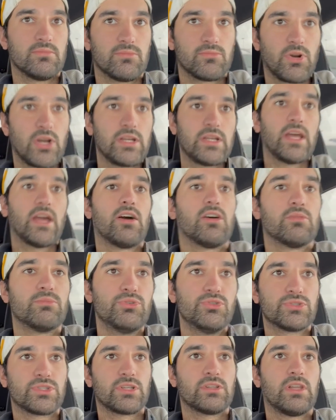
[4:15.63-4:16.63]
Right now I'm
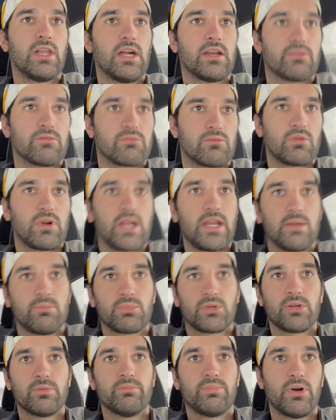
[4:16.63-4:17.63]
using a lot of
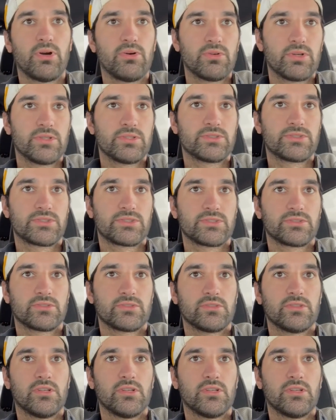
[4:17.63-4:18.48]
RAM components